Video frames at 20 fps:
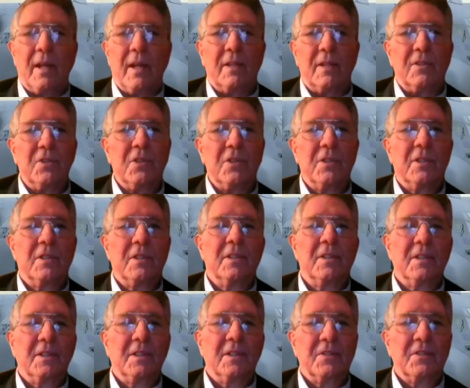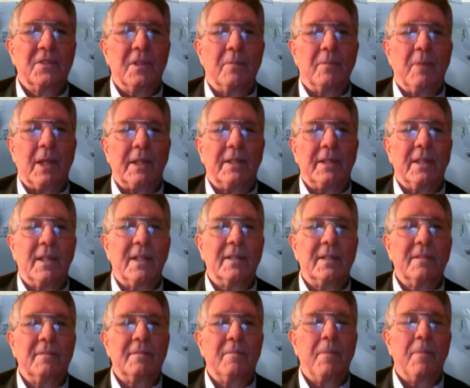dollars, something like
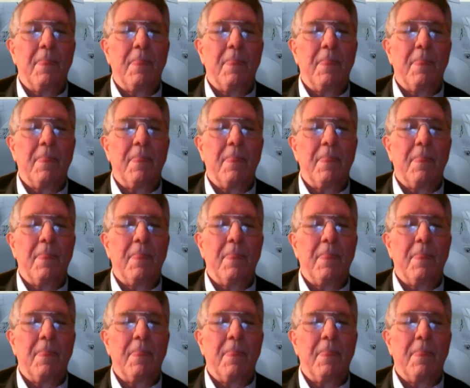that.